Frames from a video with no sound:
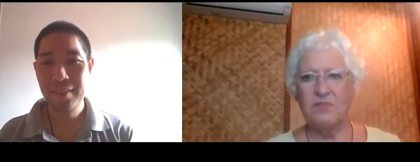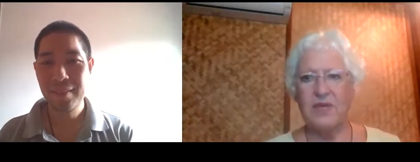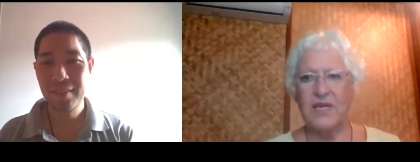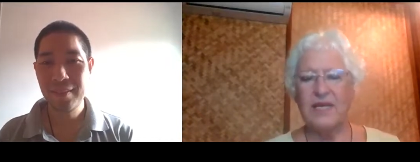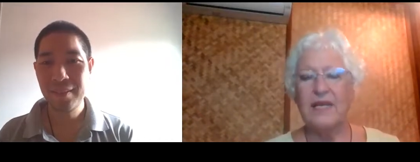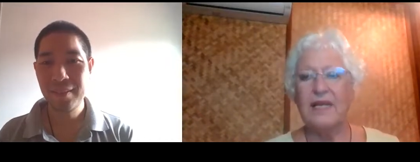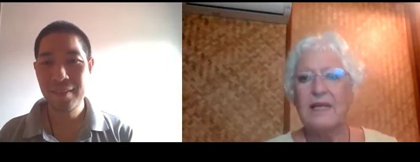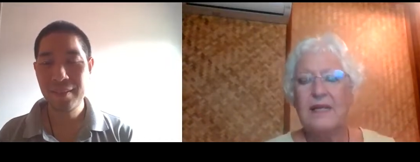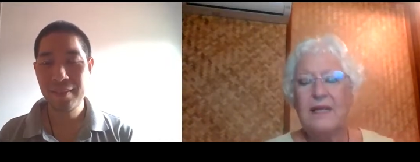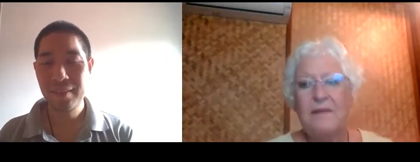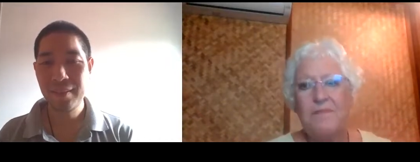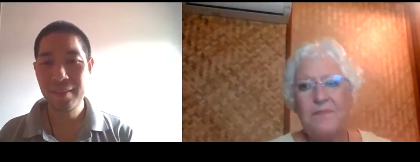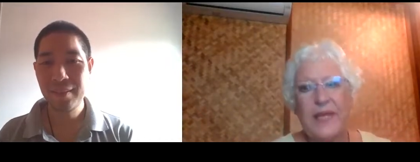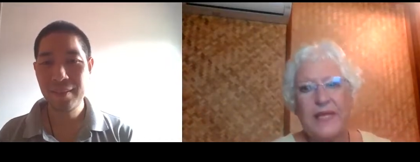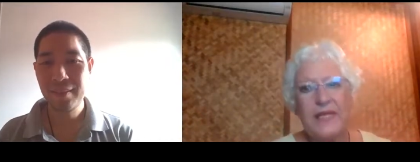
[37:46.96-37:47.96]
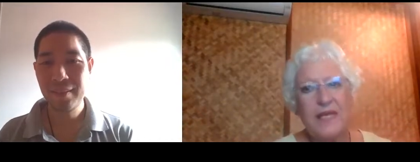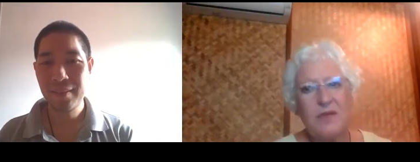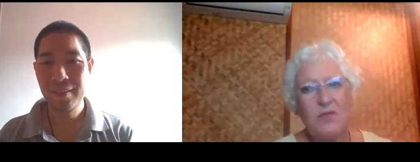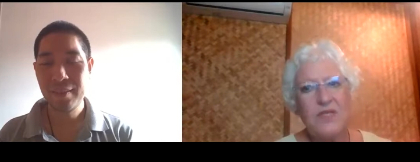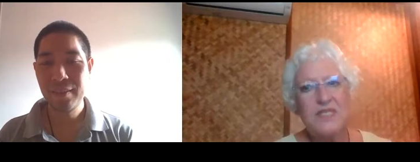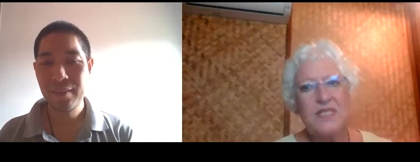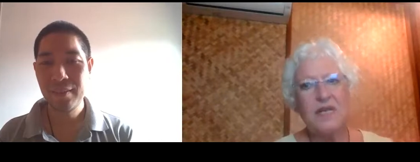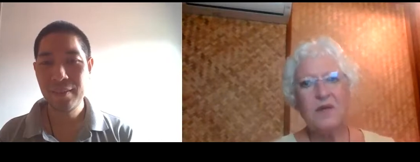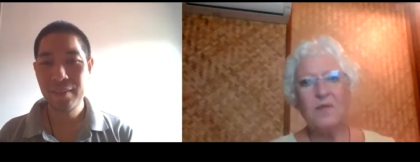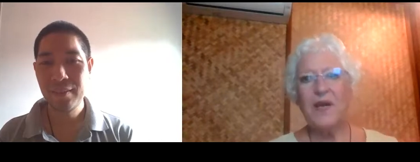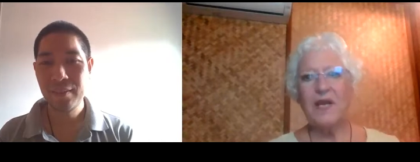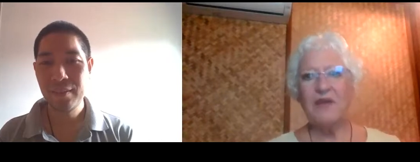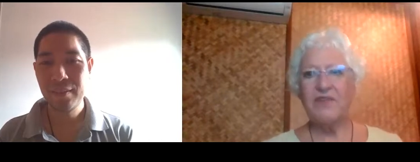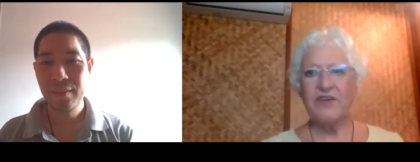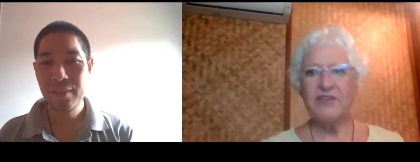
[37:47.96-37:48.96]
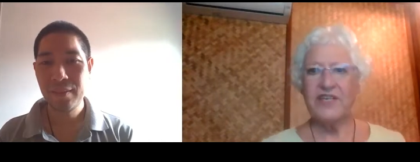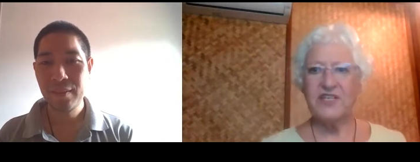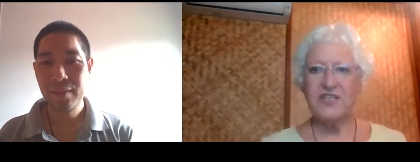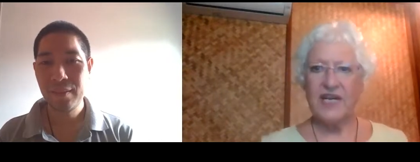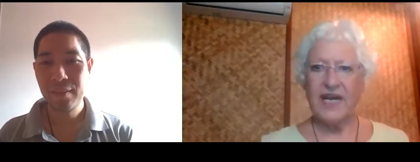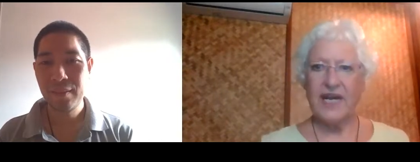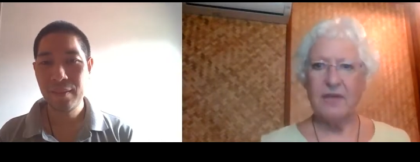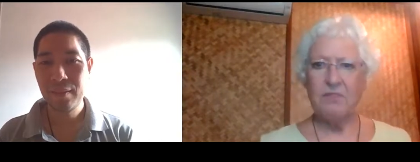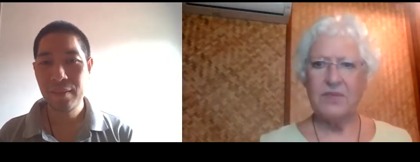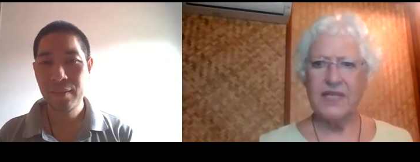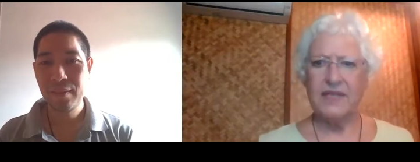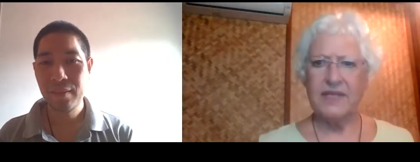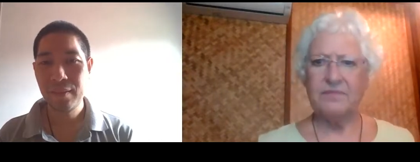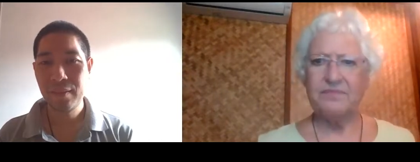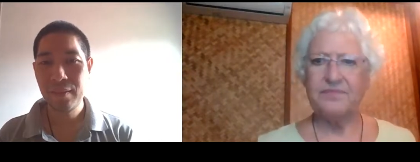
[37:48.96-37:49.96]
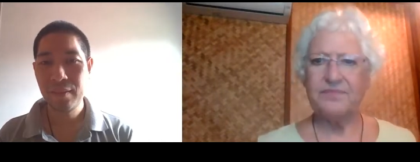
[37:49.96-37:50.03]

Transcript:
Speaker 1: to me. And it was in a way very timely.